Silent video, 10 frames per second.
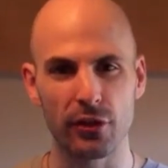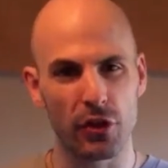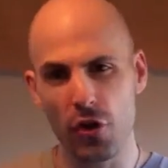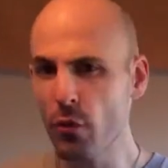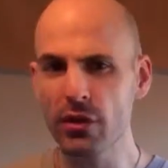Did
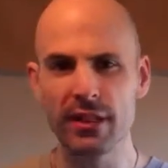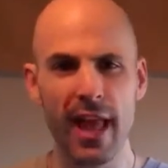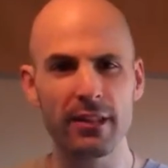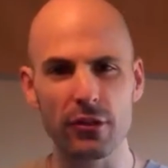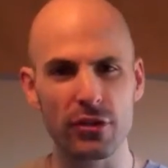you notice
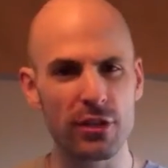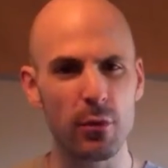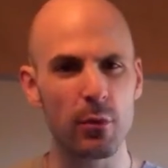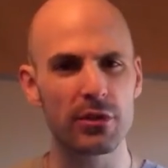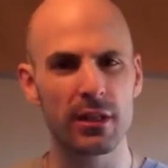that? Did you see
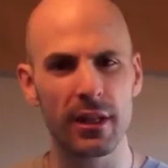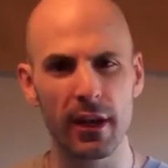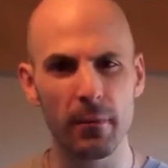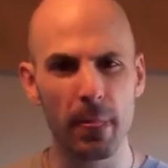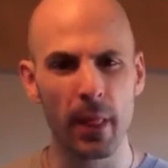what was in
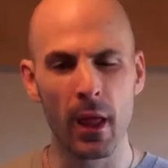there?